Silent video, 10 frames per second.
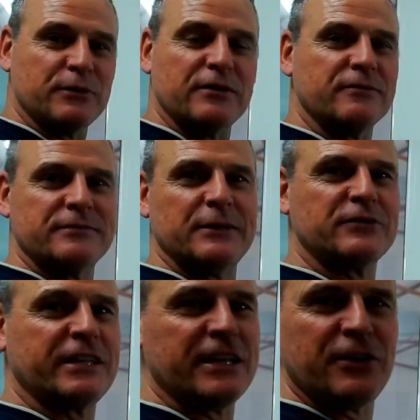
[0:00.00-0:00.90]
well, they
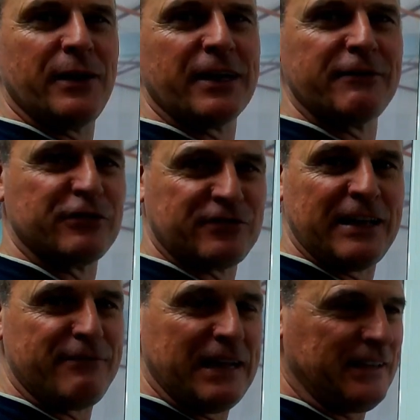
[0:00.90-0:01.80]
would kick you out, give you a
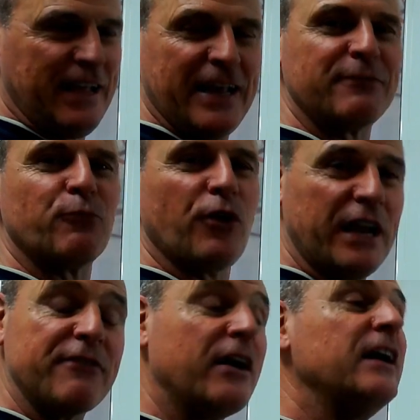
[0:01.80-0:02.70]
slap down the head,
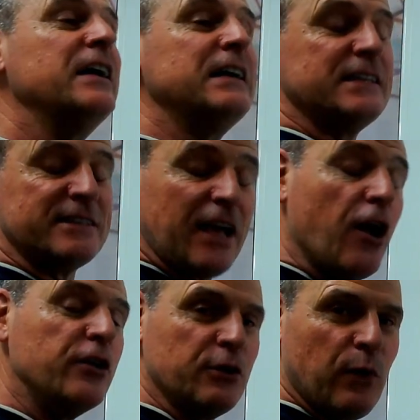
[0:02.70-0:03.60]
whatever. There's
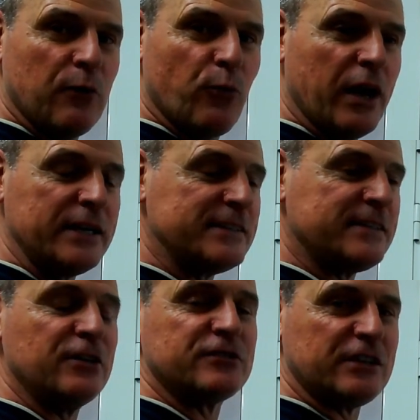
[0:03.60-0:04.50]
only one way. There's
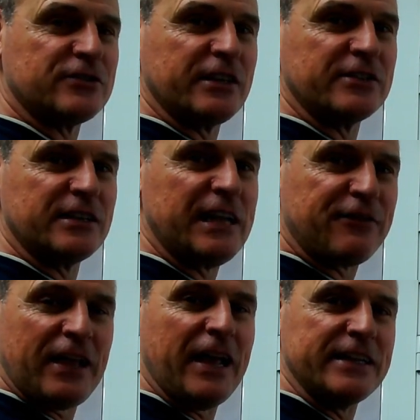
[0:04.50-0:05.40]
no such thing as a
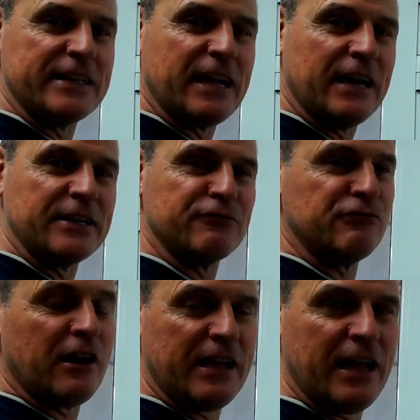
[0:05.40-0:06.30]
left-handed gun,
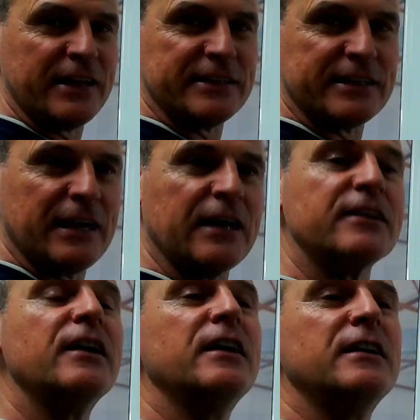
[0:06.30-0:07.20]
right-handed
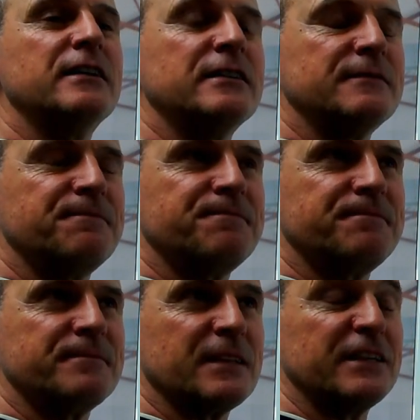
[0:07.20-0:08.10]
gun,
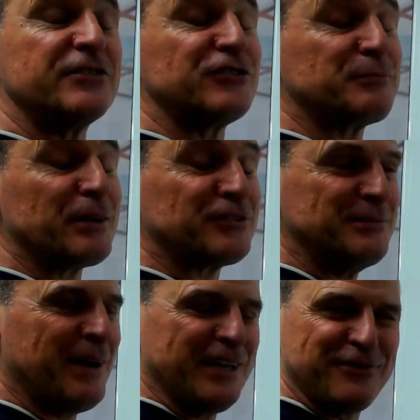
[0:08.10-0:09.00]
unless it's
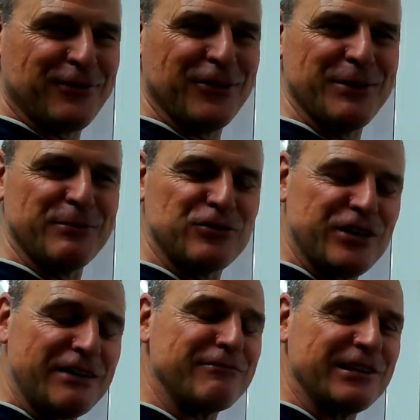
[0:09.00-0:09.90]
specially made for you, but
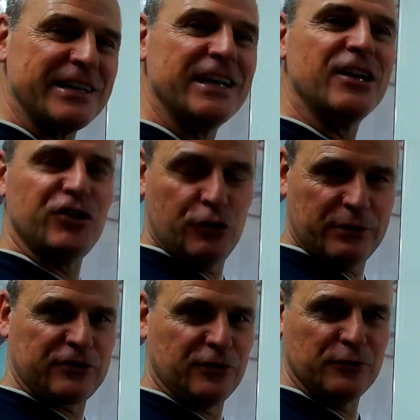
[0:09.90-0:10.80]
generally you
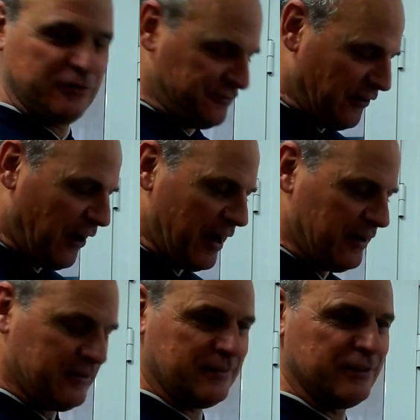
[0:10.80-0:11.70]
are taught to
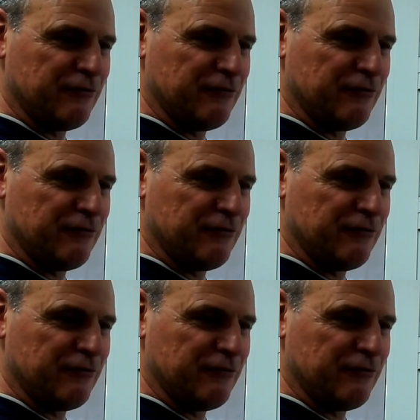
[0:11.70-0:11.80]
fire a